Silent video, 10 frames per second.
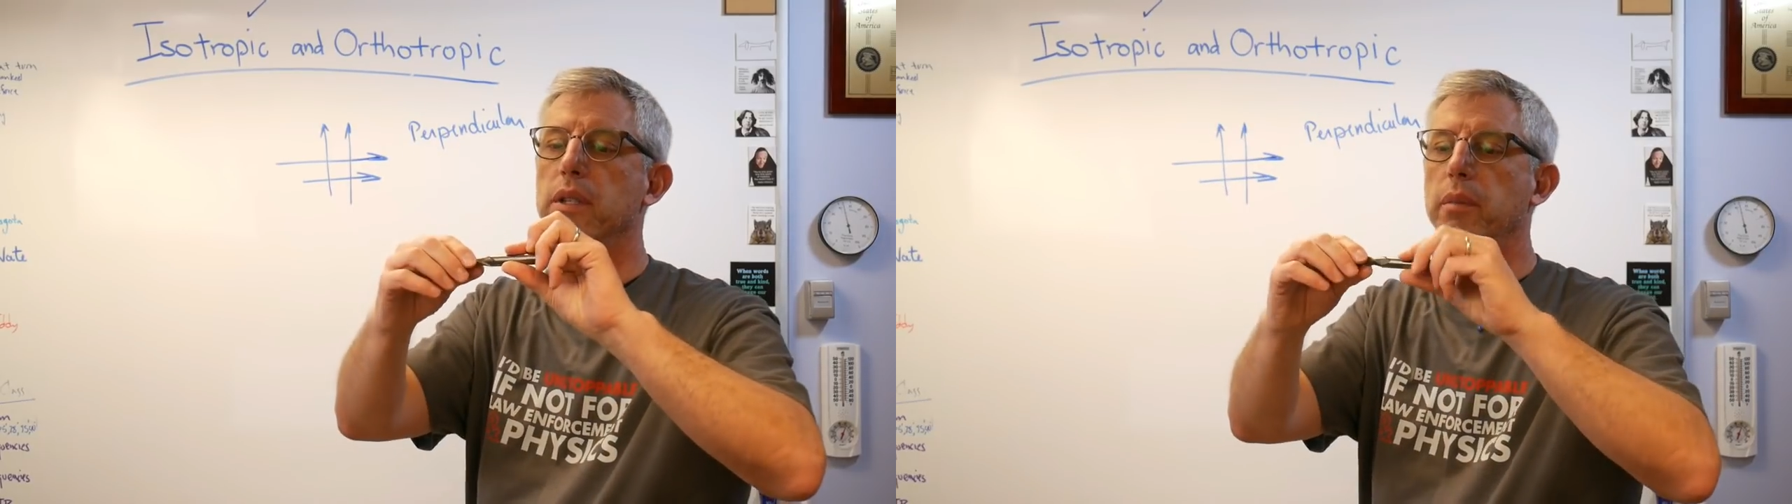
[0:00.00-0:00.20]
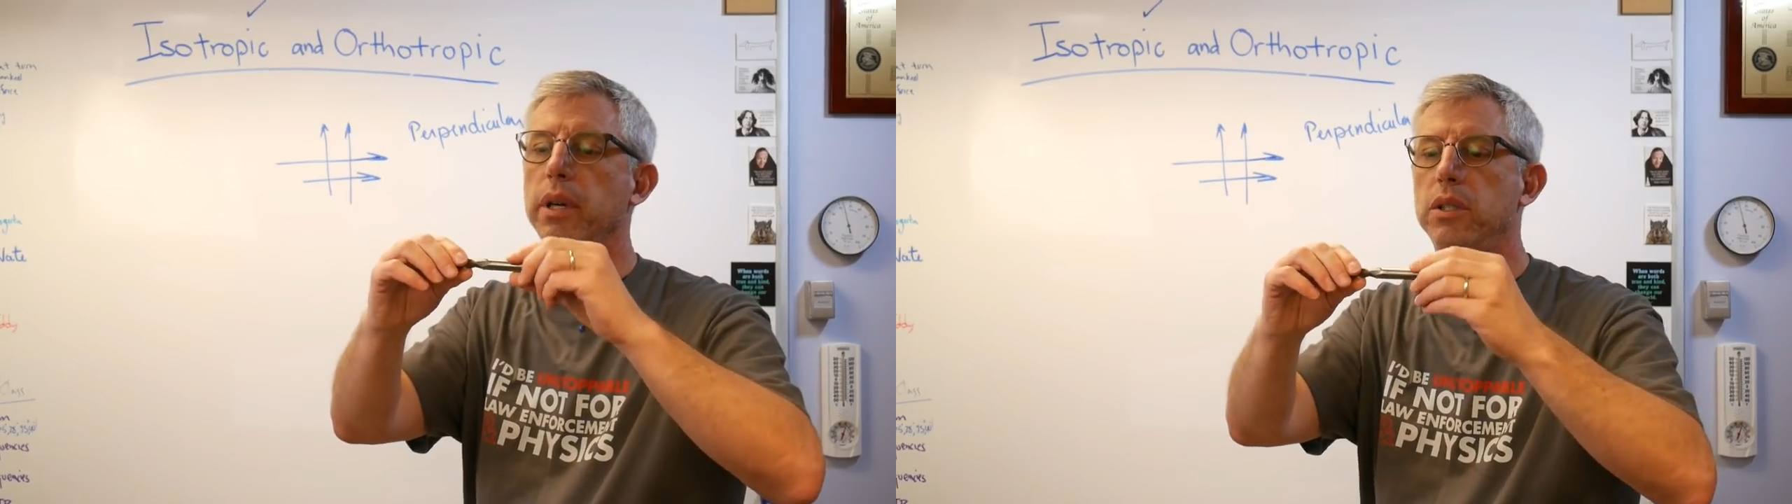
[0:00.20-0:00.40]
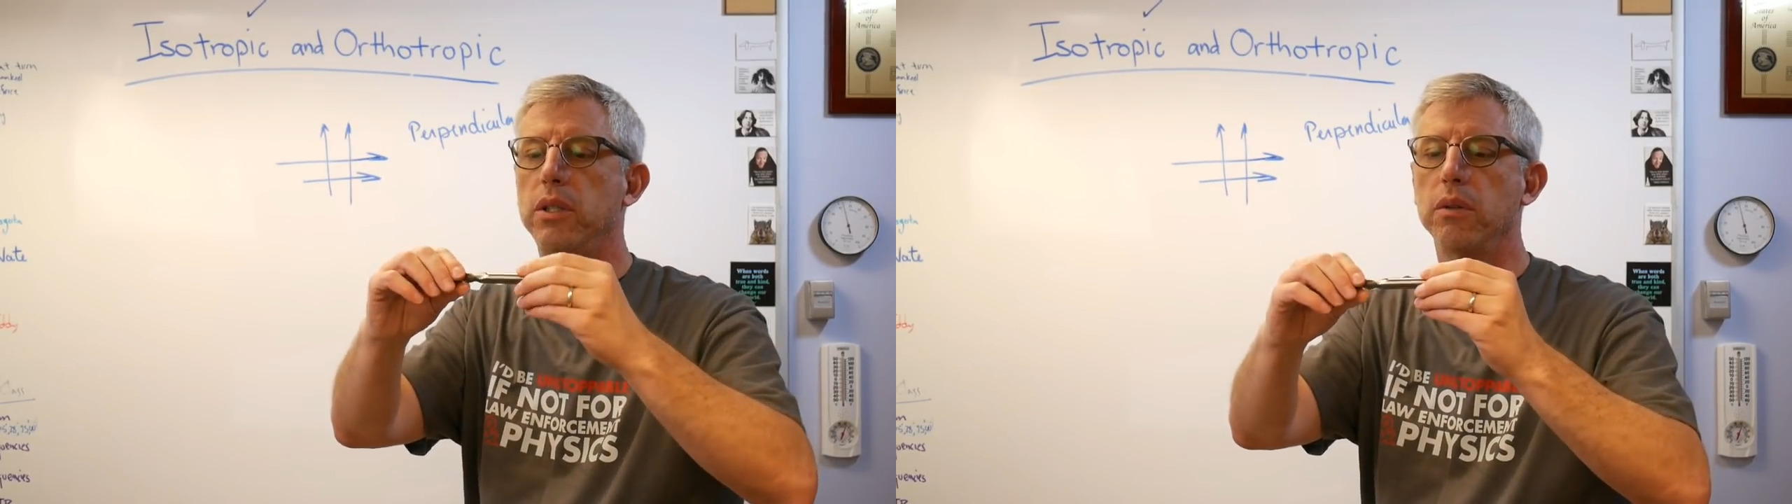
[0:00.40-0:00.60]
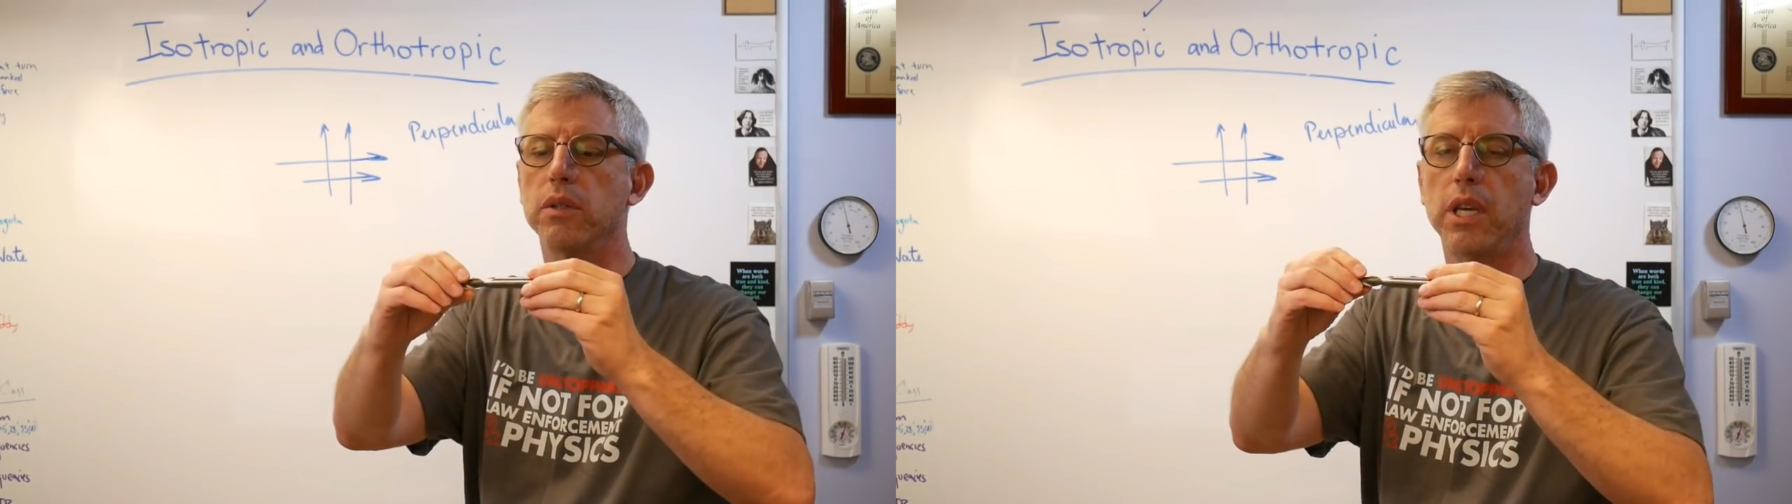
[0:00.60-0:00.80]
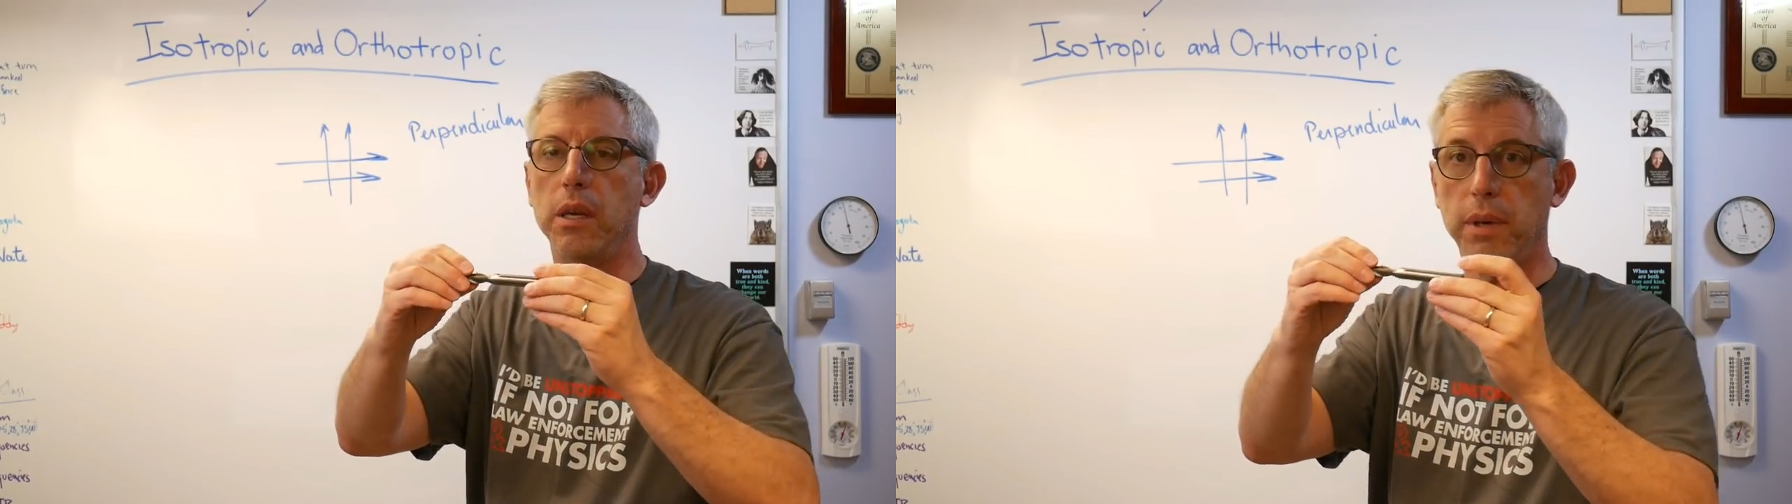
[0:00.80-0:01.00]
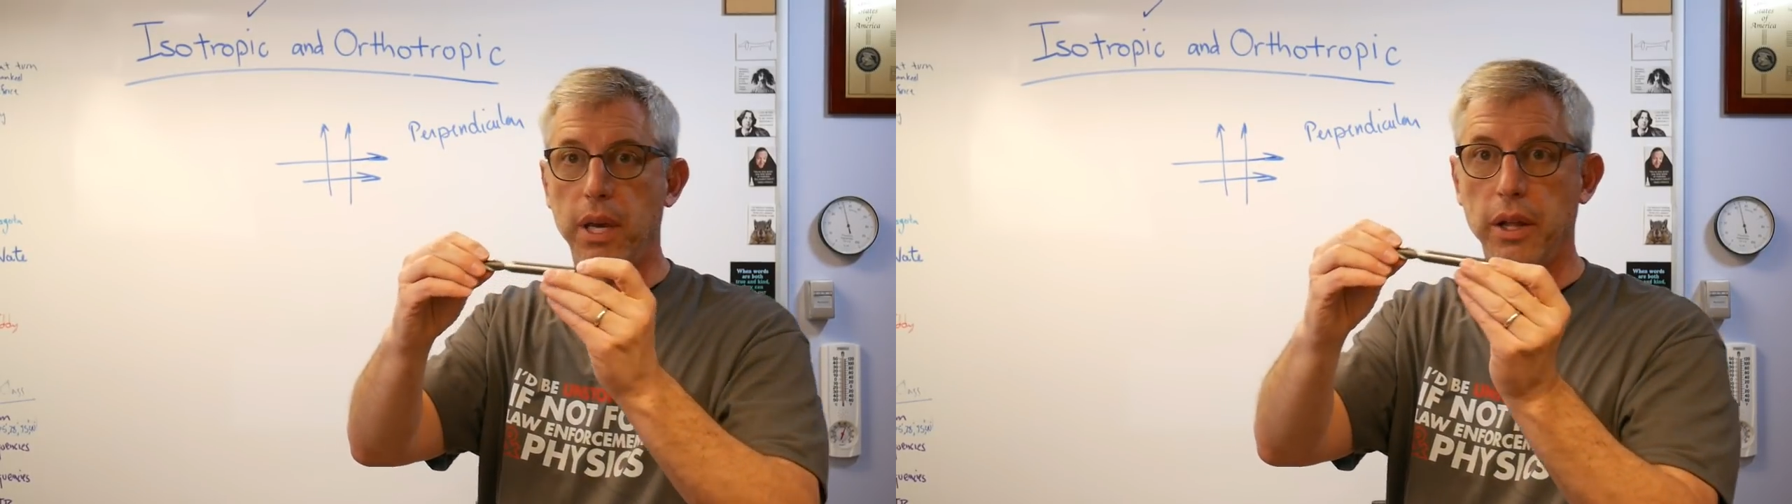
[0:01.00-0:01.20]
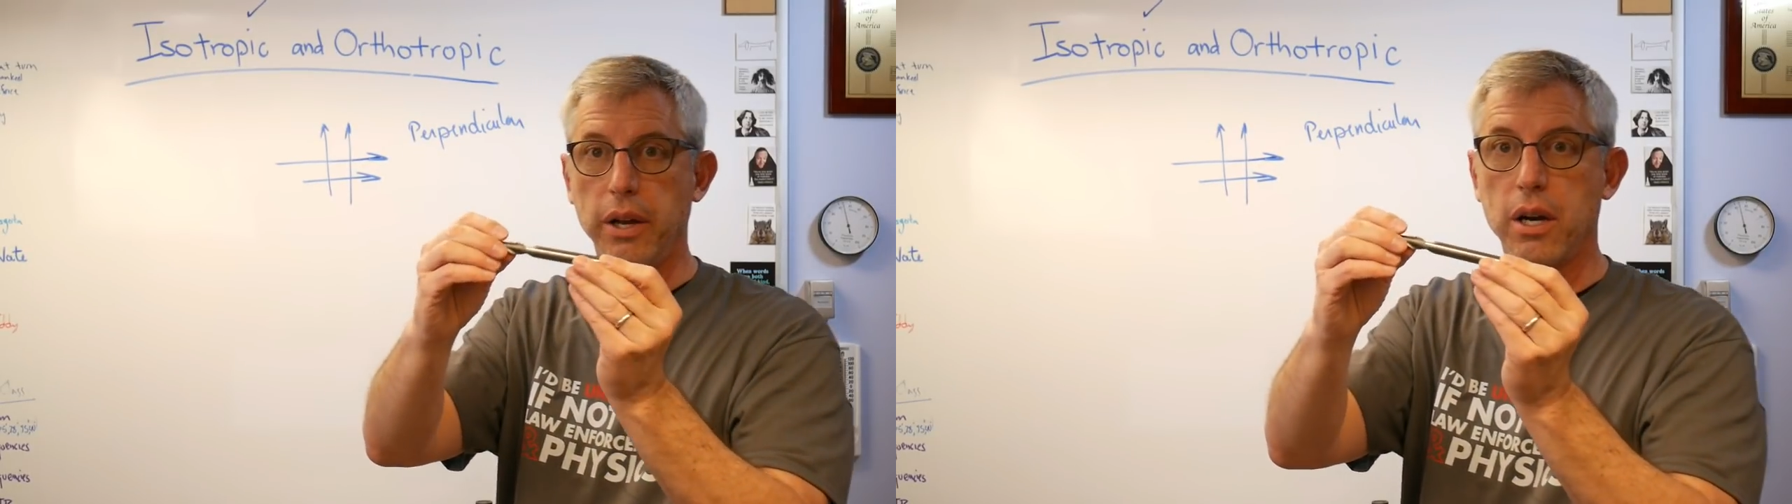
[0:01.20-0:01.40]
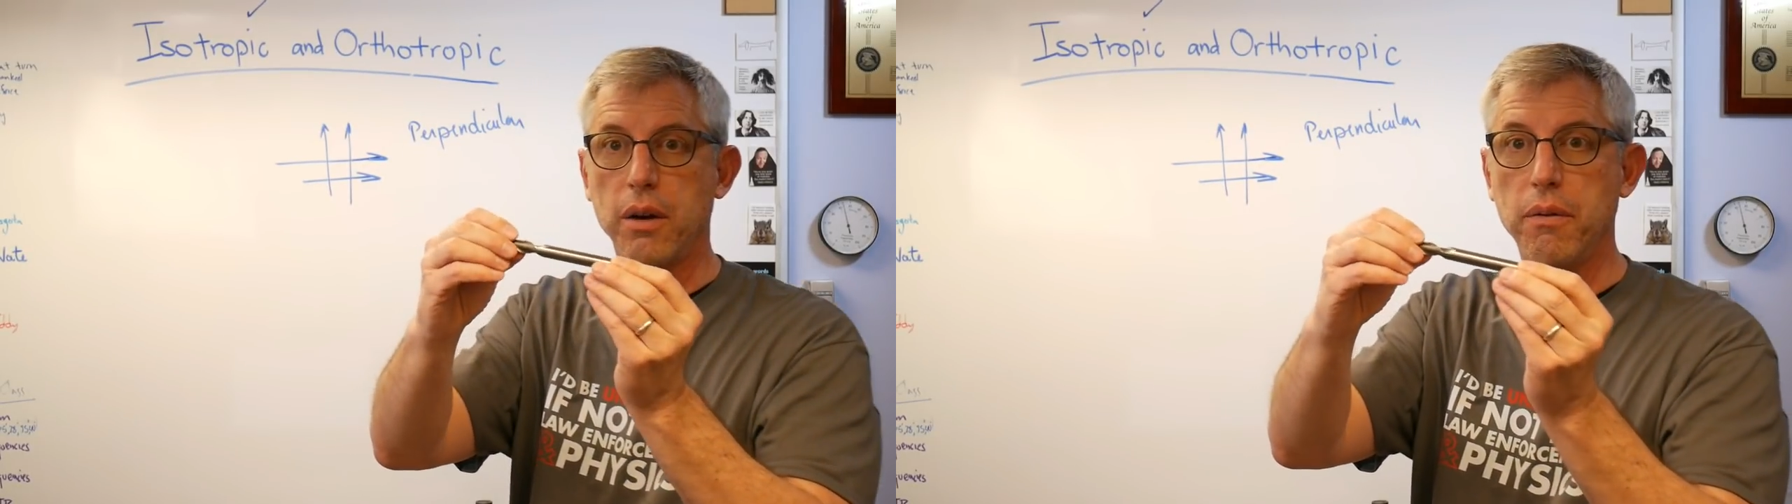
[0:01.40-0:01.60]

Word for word: that my students keep killing off.